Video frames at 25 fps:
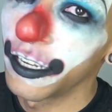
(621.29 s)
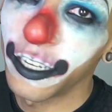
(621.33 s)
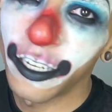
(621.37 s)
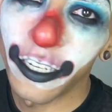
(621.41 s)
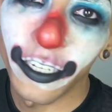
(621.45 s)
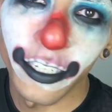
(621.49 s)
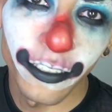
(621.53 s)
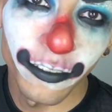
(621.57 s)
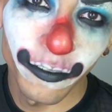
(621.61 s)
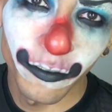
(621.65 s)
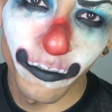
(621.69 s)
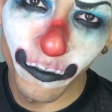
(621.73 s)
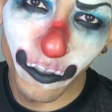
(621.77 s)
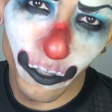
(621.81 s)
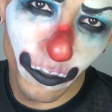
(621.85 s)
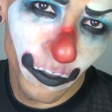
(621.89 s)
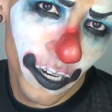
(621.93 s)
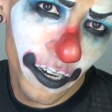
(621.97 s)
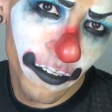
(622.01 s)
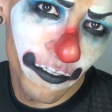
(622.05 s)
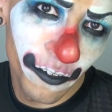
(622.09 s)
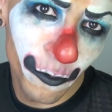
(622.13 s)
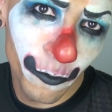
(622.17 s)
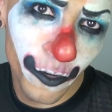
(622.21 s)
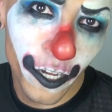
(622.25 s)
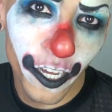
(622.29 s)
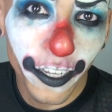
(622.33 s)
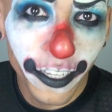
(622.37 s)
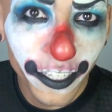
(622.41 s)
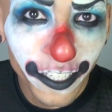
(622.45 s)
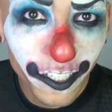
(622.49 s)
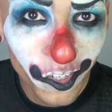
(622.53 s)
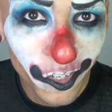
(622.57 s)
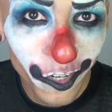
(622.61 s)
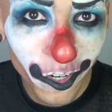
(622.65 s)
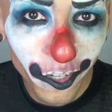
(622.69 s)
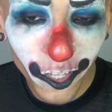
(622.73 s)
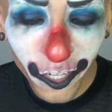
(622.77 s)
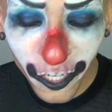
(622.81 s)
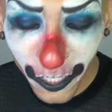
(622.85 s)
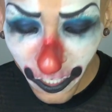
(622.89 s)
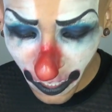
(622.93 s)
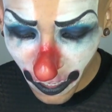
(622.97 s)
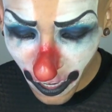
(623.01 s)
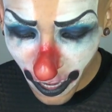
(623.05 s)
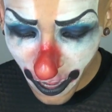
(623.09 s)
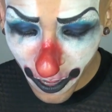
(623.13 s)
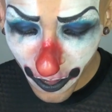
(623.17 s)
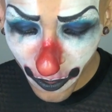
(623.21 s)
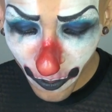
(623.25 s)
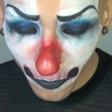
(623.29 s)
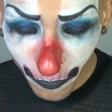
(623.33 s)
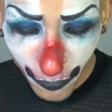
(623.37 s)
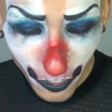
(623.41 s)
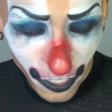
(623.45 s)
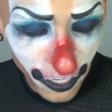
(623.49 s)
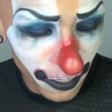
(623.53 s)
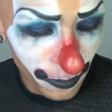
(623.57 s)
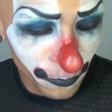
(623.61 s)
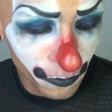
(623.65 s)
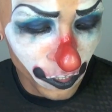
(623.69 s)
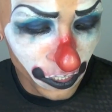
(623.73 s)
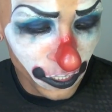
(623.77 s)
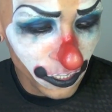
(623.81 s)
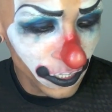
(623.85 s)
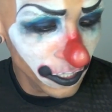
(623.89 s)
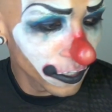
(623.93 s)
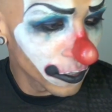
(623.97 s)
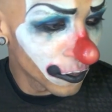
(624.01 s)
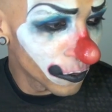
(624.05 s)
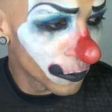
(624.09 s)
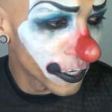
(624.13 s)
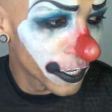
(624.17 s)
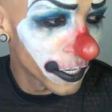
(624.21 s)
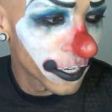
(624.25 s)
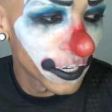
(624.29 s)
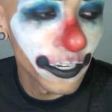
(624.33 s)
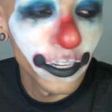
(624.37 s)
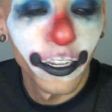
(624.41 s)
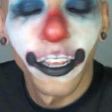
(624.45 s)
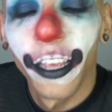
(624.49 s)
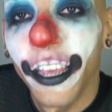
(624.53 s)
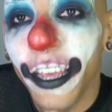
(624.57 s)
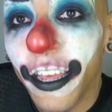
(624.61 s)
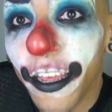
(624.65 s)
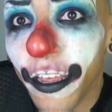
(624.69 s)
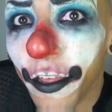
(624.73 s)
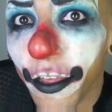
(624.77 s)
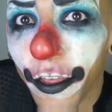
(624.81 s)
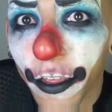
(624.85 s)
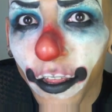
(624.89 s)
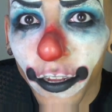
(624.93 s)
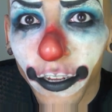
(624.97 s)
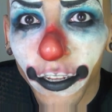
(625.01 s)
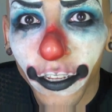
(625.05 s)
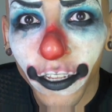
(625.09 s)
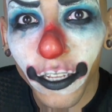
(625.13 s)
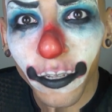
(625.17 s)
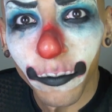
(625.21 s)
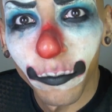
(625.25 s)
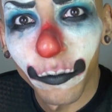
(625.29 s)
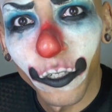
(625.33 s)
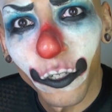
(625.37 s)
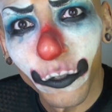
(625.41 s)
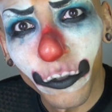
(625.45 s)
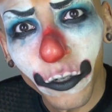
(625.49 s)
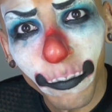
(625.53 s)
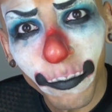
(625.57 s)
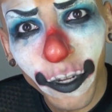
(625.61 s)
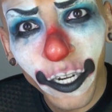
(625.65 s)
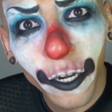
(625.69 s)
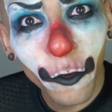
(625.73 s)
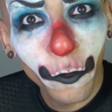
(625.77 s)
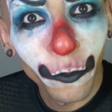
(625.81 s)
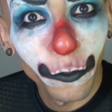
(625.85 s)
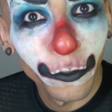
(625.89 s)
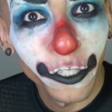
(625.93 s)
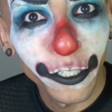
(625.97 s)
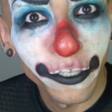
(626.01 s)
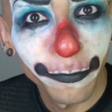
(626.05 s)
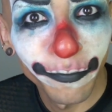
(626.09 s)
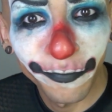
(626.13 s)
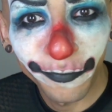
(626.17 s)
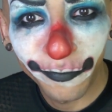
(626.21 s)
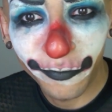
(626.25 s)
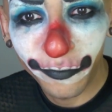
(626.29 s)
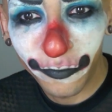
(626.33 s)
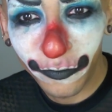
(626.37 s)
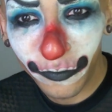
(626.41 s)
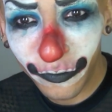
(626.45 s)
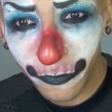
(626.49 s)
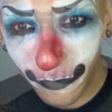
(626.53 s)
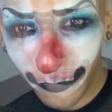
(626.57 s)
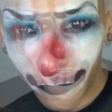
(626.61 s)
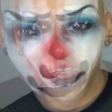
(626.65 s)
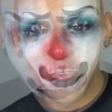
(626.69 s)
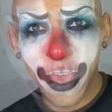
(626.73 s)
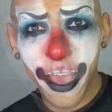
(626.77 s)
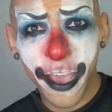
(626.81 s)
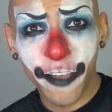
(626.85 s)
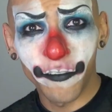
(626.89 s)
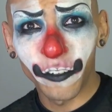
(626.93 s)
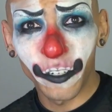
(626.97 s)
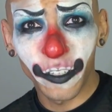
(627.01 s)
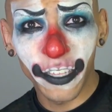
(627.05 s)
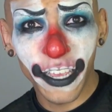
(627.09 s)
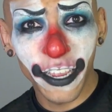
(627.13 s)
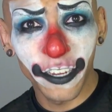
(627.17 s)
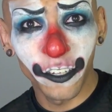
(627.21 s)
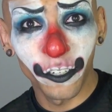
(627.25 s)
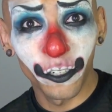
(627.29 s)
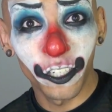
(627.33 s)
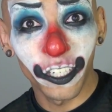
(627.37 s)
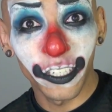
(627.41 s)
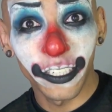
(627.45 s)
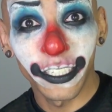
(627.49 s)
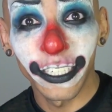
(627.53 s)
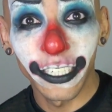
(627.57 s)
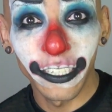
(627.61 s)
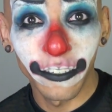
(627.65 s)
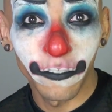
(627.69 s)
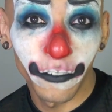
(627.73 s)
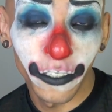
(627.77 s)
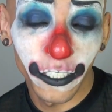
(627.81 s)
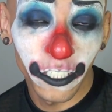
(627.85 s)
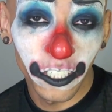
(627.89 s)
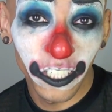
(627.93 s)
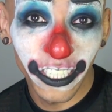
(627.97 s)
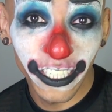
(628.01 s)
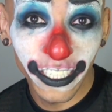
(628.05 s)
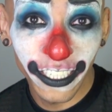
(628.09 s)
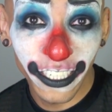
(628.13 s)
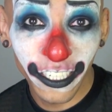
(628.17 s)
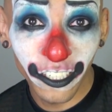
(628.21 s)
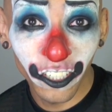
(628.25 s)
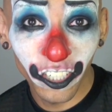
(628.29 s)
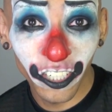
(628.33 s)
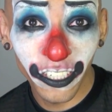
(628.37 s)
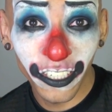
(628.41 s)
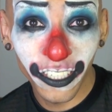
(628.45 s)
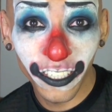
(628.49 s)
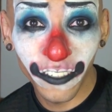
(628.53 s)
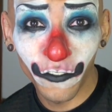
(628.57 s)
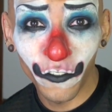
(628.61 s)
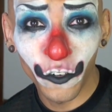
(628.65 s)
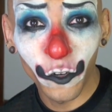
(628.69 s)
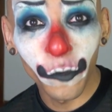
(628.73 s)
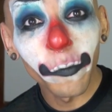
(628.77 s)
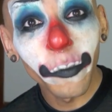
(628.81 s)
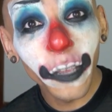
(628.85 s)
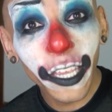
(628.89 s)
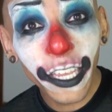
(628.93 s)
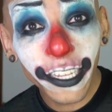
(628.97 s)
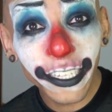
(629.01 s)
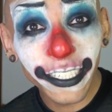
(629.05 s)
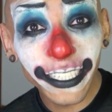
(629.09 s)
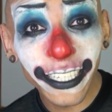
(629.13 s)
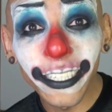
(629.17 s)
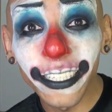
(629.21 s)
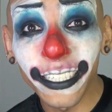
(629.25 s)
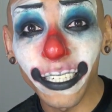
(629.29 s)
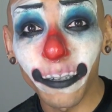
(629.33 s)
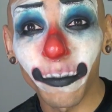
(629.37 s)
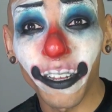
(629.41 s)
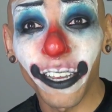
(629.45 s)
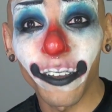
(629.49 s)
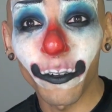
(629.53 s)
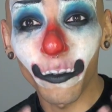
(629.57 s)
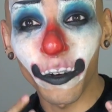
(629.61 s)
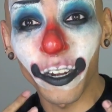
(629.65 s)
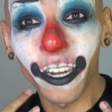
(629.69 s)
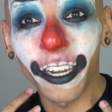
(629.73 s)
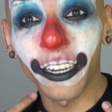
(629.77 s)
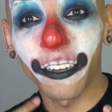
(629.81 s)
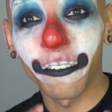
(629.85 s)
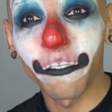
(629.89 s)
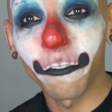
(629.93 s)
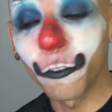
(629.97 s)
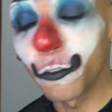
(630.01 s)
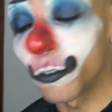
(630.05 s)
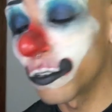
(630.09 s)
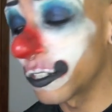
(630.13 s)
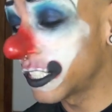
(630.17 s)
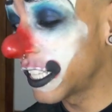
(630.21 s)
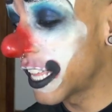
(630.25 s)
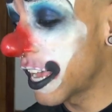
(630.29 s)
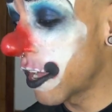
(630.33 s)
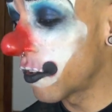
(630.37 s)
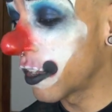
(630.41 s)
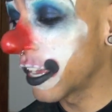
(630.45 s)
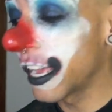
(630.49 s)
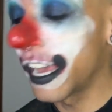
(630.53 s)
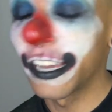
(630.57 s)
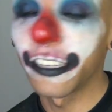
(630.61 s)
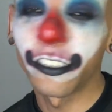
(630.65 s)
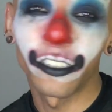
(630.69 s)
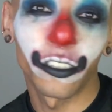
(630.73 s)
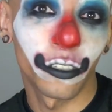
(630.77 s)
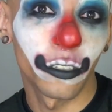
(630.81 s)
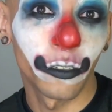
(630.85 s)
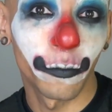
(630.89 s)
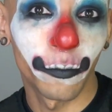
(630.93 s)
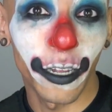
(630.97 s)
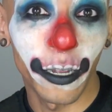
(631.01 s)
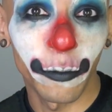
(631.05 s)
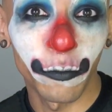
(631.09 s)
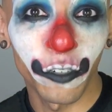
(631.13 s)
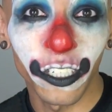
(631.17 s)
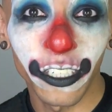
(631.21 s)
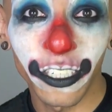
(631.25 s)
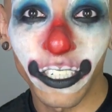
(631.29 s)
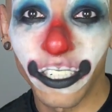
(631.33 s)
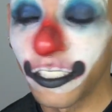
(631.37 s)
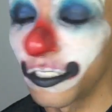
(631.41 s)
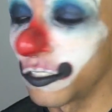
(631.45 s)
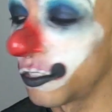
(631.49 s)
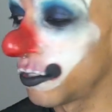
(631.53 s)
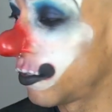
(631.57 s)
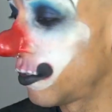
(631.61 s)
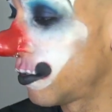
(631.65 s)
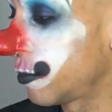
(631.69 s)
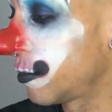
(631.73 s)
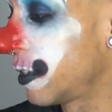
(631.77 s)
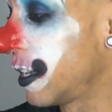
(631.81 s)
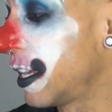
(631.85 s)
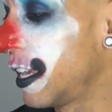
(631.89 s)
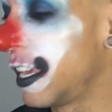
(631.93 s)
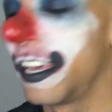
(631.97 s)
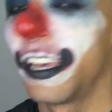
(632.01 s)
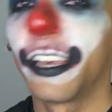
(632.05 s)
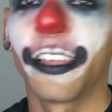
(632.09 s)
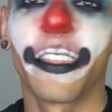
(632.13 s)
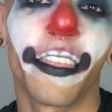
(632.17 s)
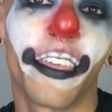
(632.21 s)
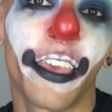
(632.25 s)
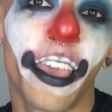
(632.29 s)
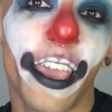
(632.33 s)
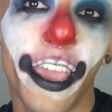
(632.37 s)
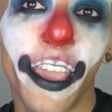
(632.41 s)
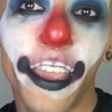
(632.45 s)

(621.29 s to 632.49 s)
again, do whatever you want. It's your look, but I'm just gonna go in and keep doing my nose. After that, you just need finishing touches. For me, since I'm not wearing a full clown costume, I'm just going to do the